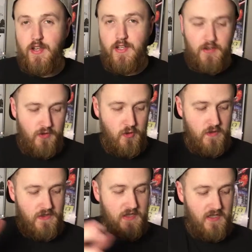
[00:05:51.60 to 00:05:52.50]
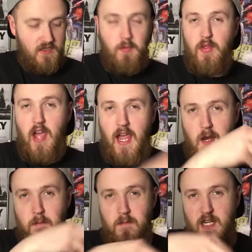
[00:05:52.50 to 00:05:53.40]
I need to do is take some of that
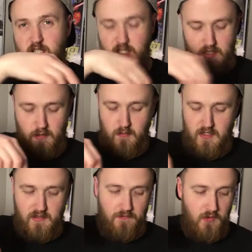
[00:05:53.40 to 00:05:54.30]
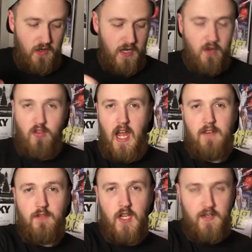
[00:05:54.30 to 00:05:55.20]
and mix it in, because I feel like
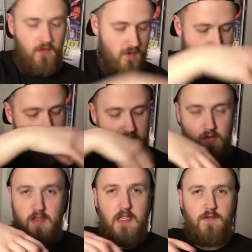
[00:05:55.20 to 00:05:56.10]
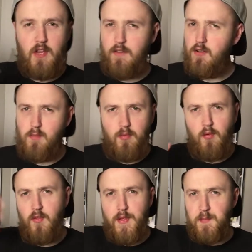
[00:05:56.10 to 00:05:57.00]
that flavor mixed with this flavor,
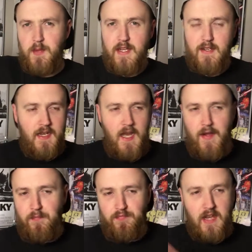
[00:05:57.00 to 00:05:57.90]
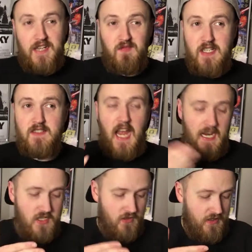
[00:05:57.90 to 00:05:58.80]
that'd be, like, these
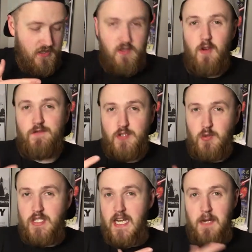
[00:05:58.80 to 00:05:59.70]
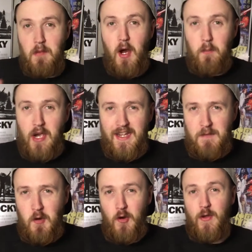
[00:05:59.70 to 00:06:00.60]
actually deserve to team up
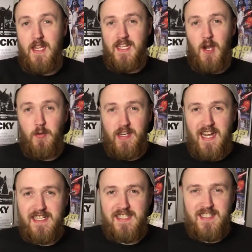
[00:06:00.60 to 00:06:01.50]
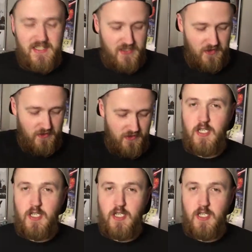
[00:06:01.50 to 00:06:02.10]
more than go against each other.